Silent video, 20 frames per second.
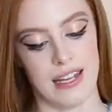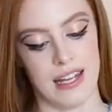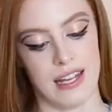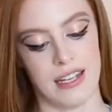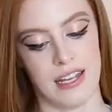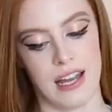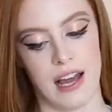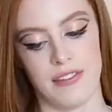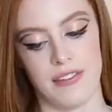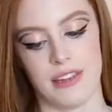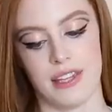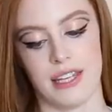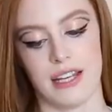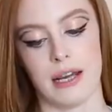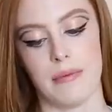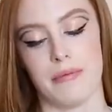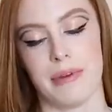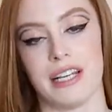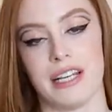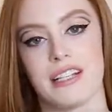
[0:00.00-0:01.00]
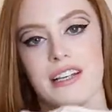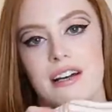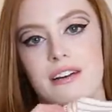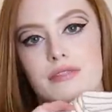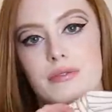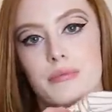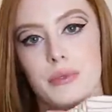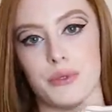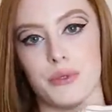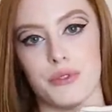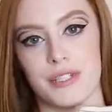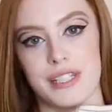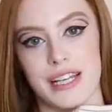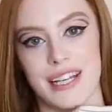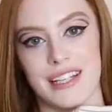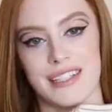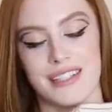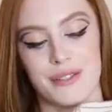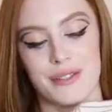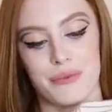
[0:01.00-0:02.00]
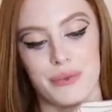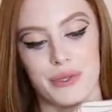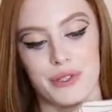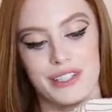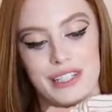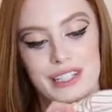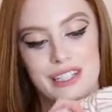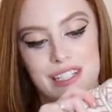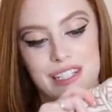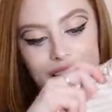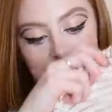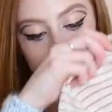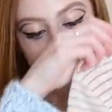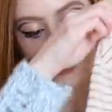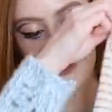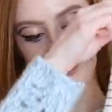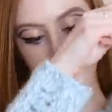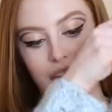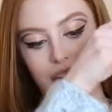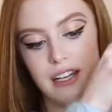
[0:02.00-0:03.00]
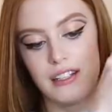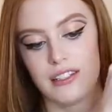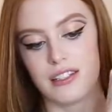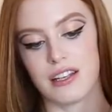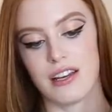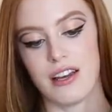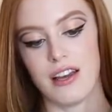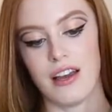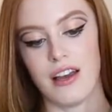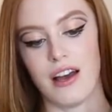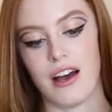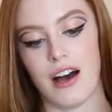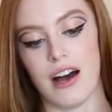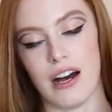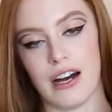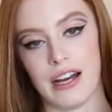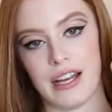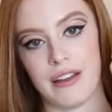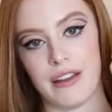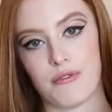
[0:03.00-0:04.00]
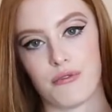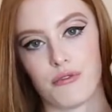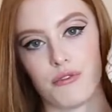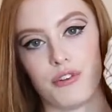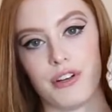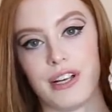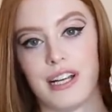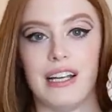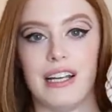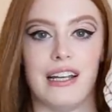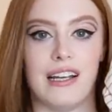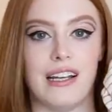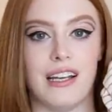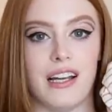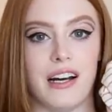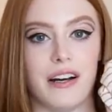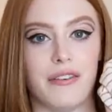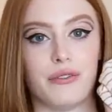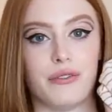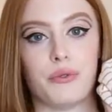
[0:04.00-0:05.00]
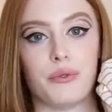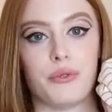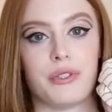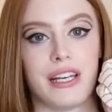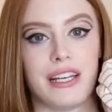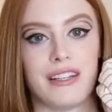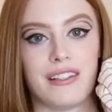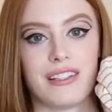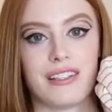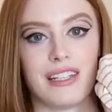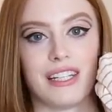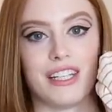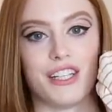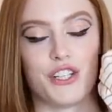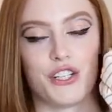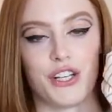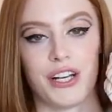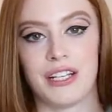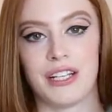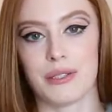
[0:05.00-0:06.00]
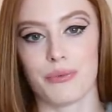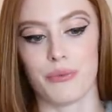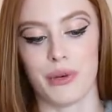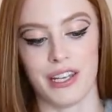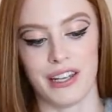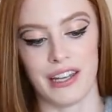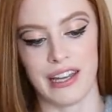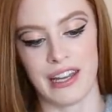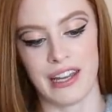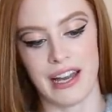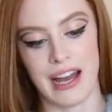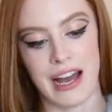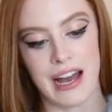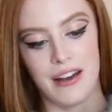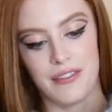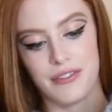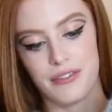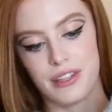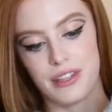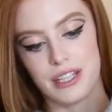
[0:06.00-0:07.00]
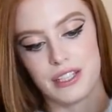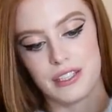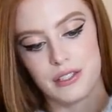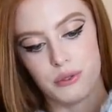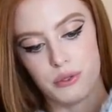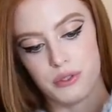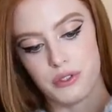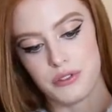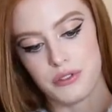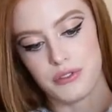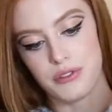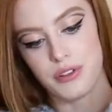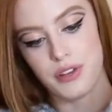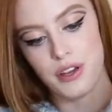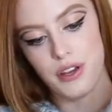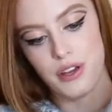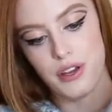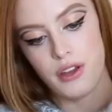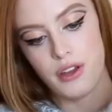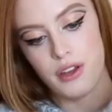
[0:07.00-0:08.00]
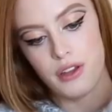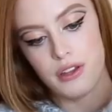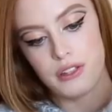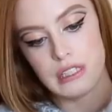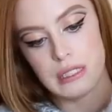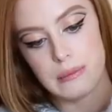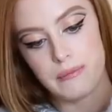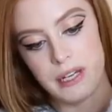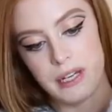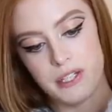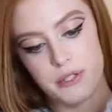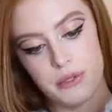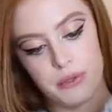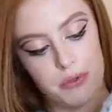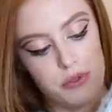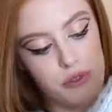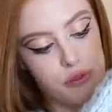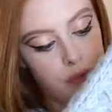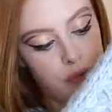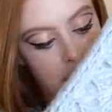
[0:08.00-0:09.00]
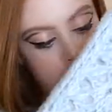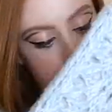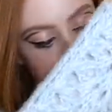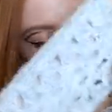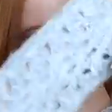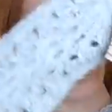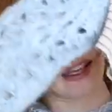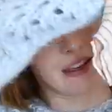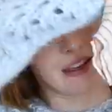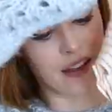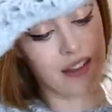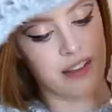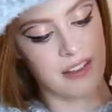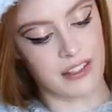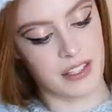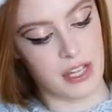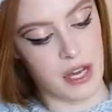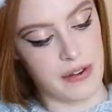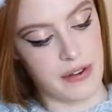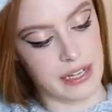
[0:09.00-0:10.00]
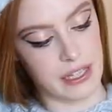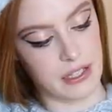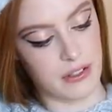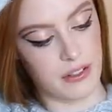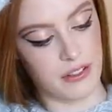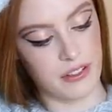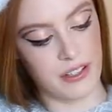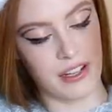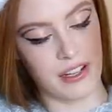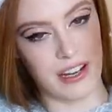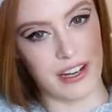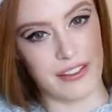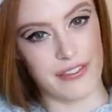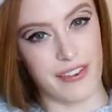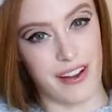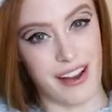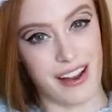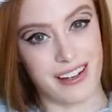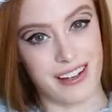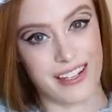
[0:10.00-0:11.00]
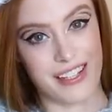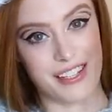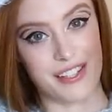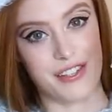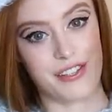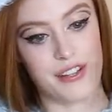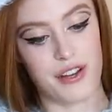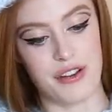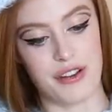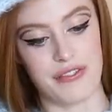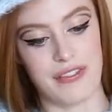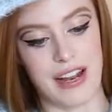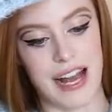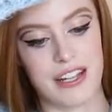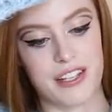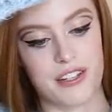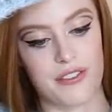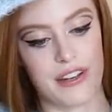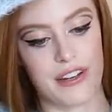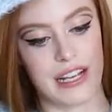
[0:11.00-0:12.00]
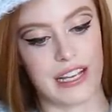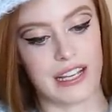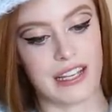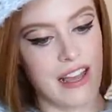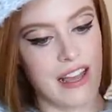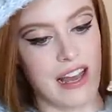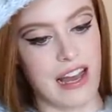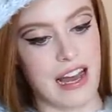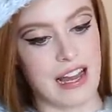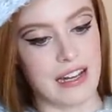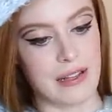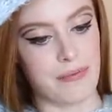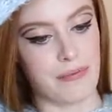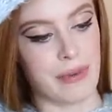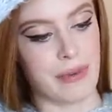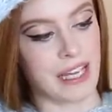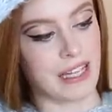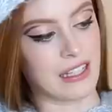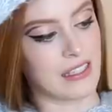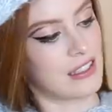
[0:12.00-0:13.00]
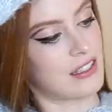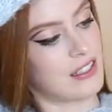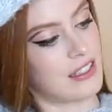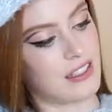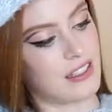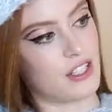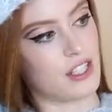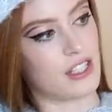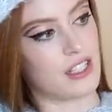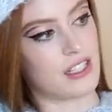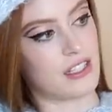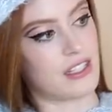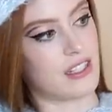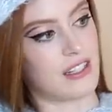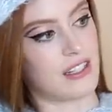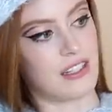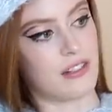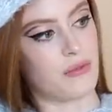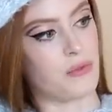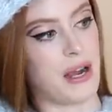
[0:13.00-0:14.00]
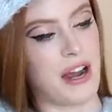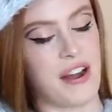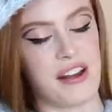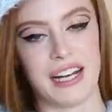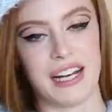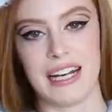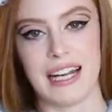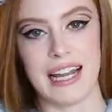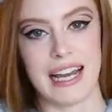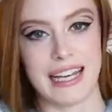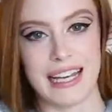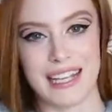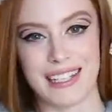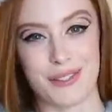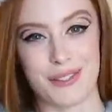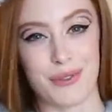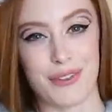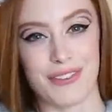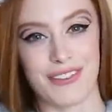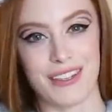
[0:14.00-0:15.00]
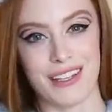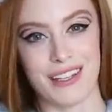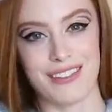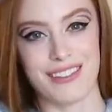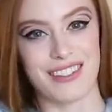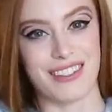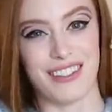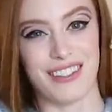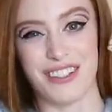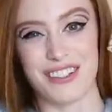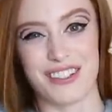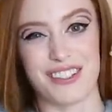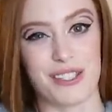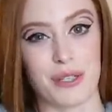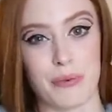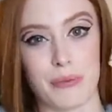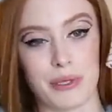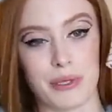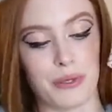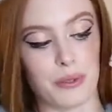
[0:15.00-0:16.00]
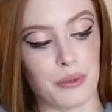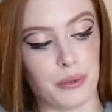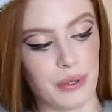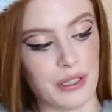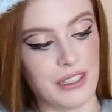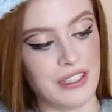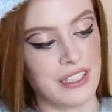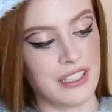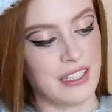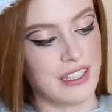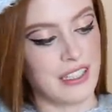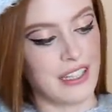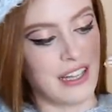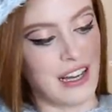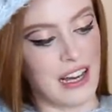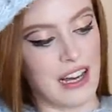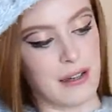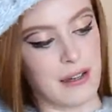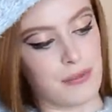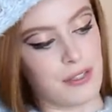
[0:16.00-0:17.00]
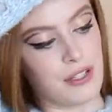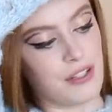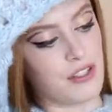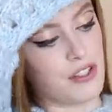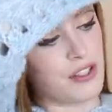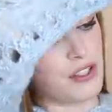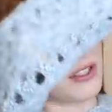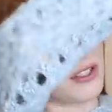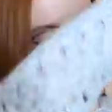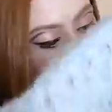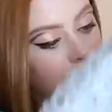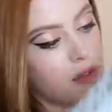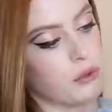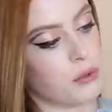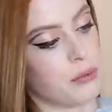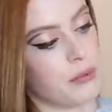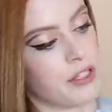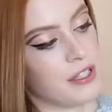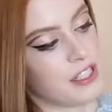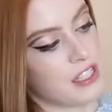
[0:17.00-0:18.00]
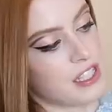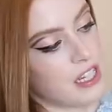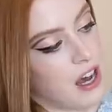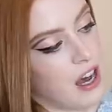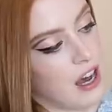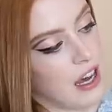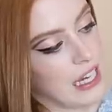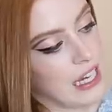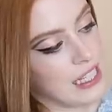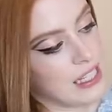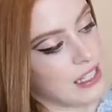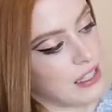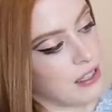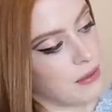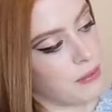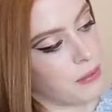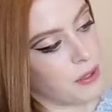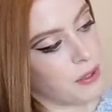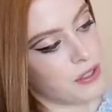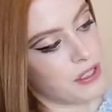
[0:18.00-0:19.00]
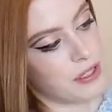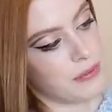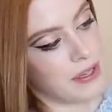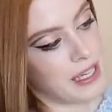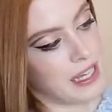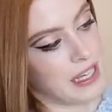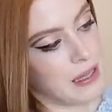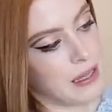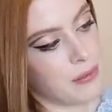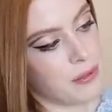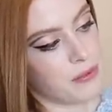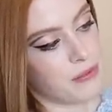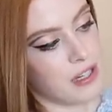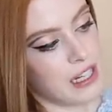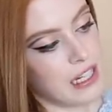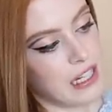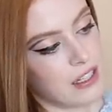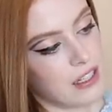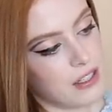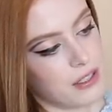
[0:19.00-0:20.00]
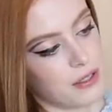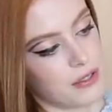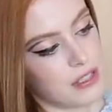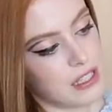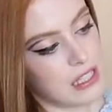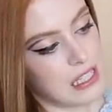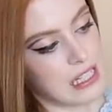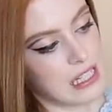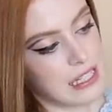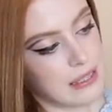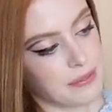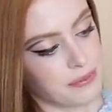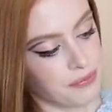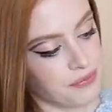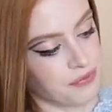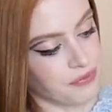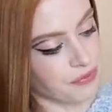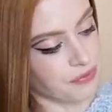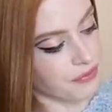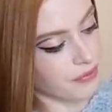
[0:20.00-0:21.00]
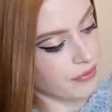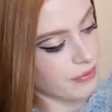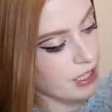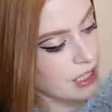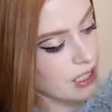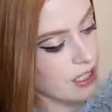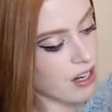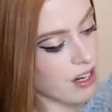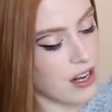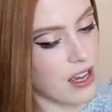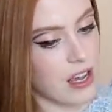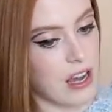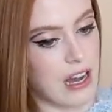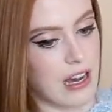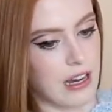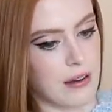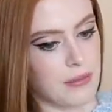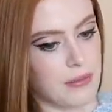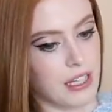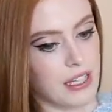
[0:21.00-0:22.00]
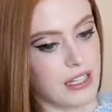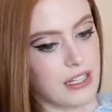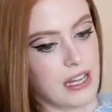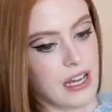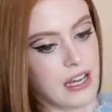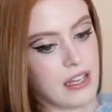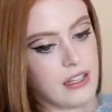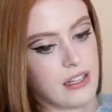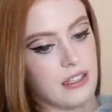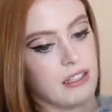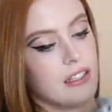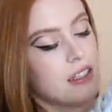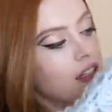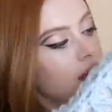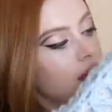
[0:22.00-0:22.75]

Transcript: and then the other thing I picked up from All Saints was this t-shirt. I really love All Saints t-shirts. When they have this sort of special draping going on. I find it so flattering and it makes just wearing leggings with this look super cool. Um, so it's just almost tied at the bottom here, but really loosely. Um, and then